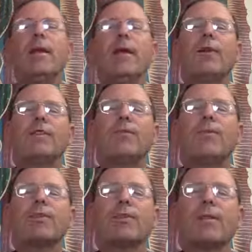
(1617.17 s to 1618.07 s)
Then we
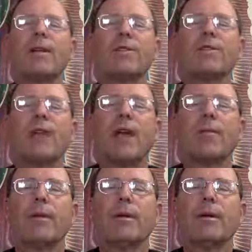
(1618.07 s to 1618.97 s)
expose the Blessed
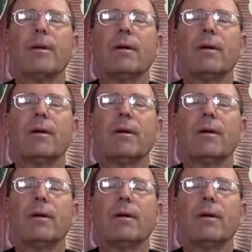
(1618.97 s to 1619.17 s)
Sacrament.